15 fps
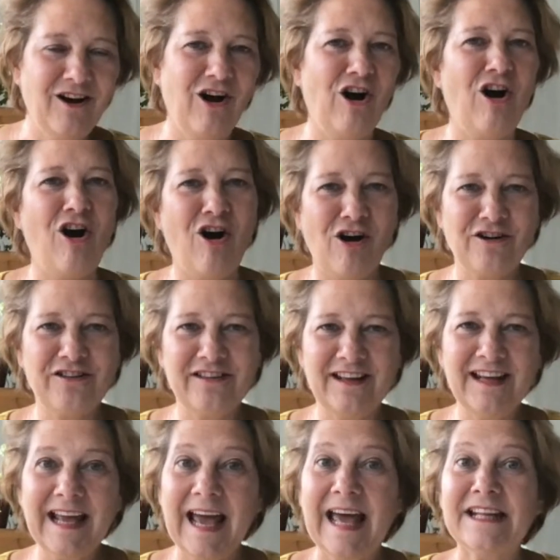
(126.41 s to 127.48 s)

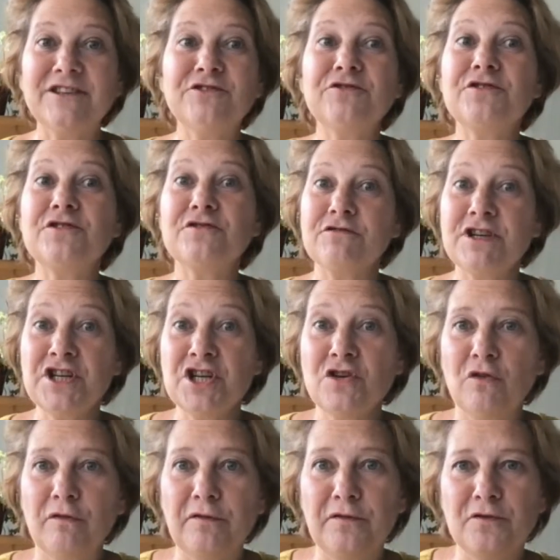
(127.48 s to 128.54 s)
hearty, and
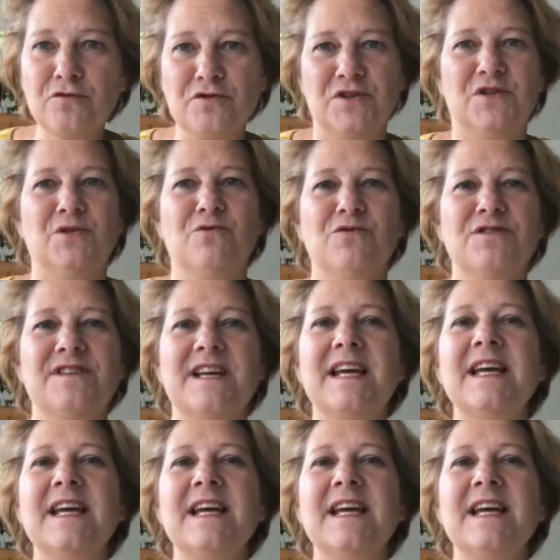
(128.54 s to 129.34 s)
nutritional food source